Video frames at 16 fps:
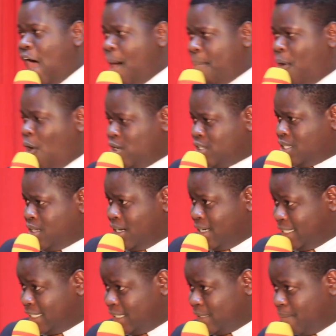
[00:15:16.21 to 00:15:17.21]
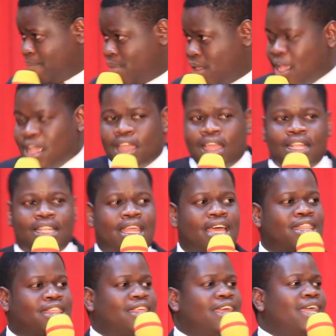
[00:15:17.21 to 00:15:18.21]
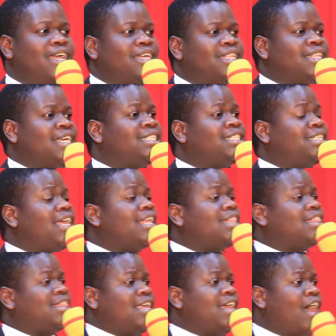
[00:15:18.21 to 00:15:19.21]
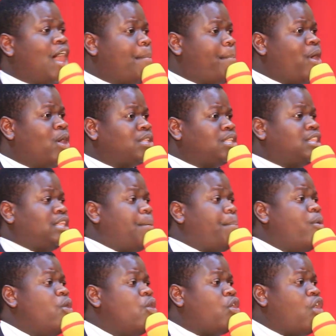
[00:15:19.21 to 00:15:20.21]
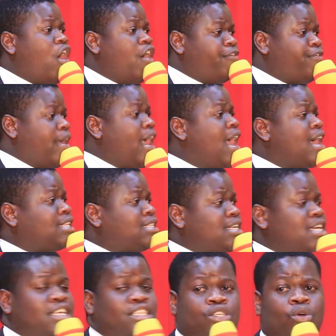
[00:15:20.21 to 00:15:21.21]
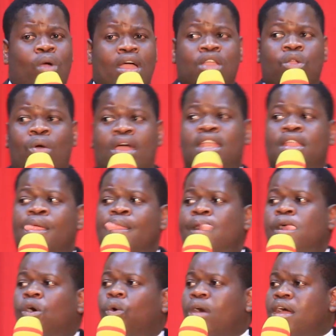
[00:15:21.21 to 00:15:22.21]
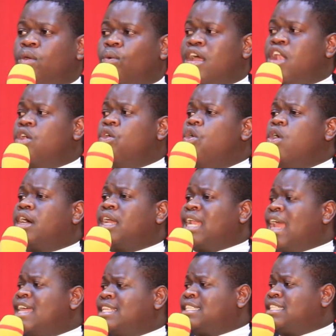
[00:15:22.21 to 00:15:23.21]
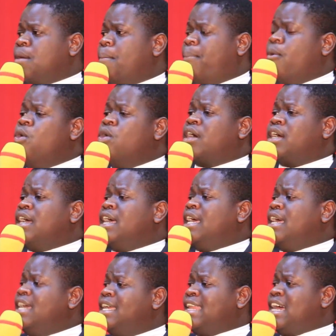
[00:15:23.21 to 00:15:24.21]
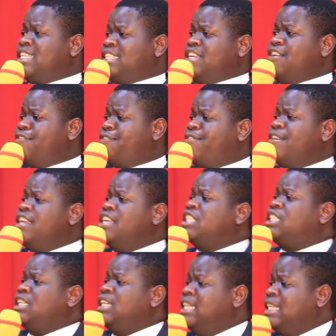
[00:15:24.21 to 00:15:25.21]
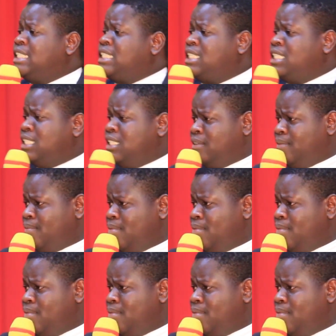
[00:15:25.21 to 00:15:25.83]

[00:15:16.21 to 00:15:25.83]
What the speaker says: apostles. The sad thing about the book of Acts, it's when Luke writes the book, he doesn't finish it.